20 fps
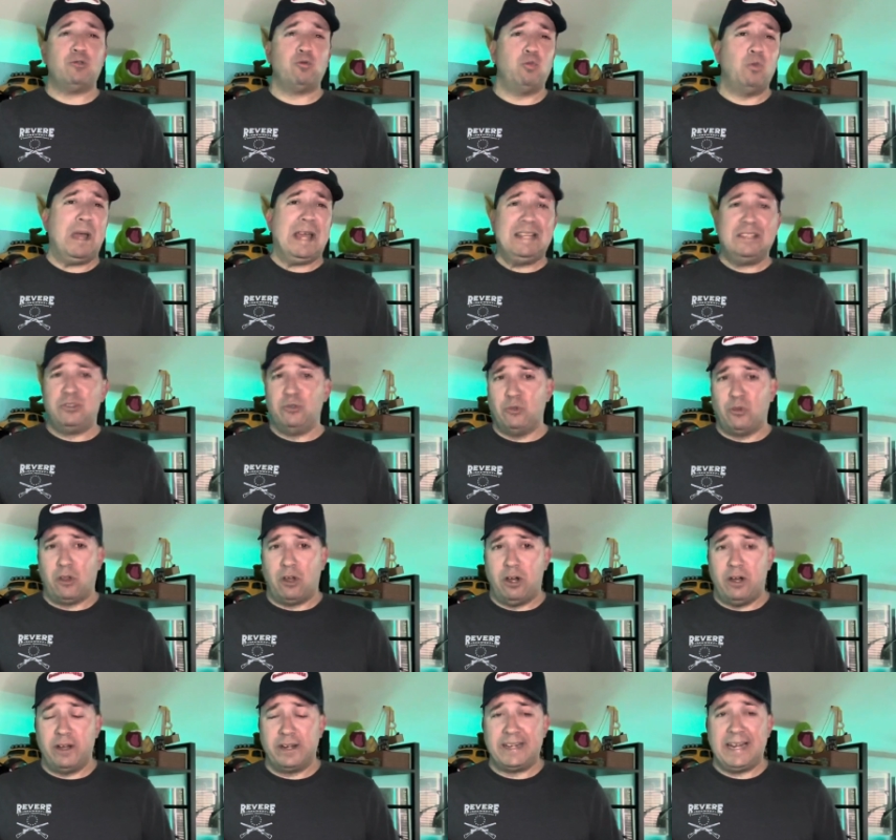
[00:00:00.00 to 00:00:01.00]
way too
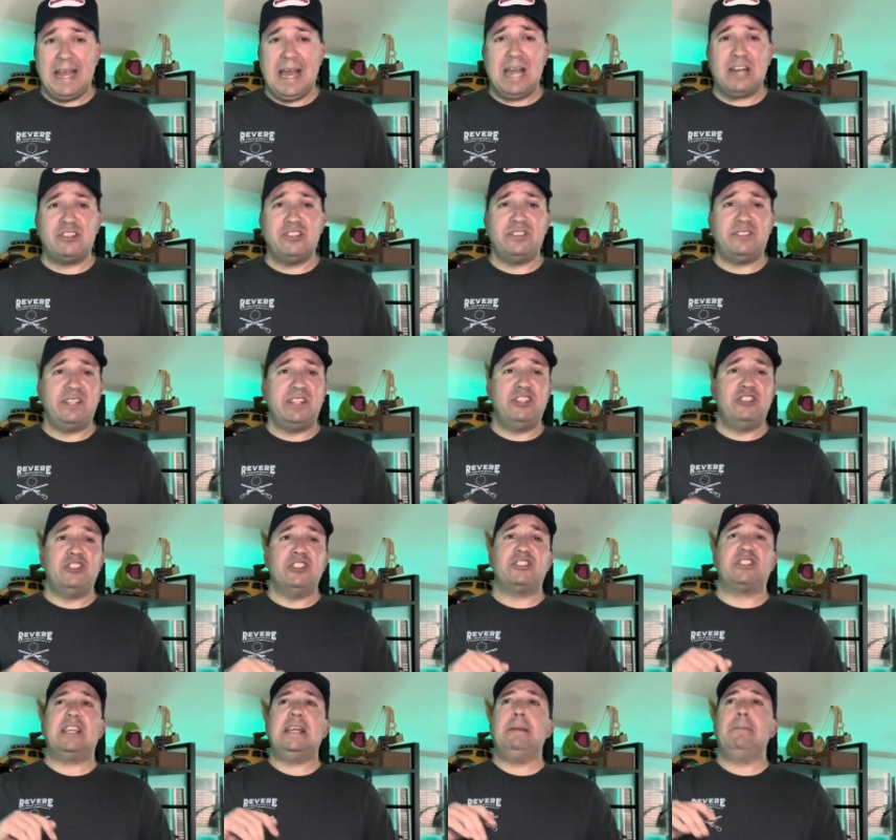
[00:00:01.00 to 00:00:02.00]
long. The action scenes
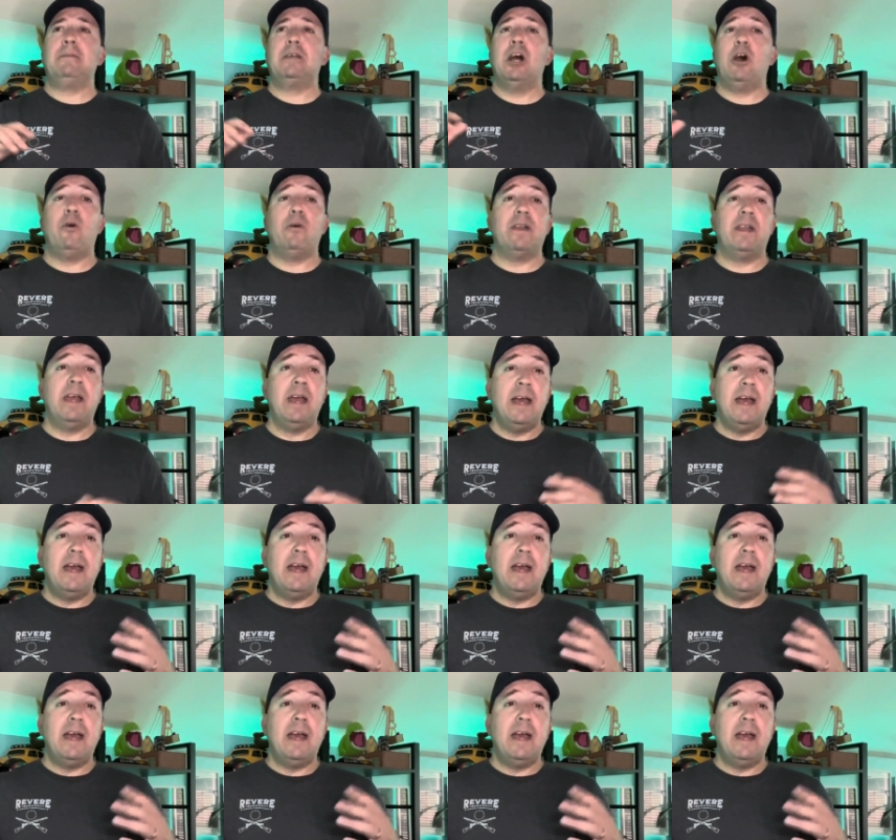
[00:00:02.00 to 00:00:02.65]
just keep going.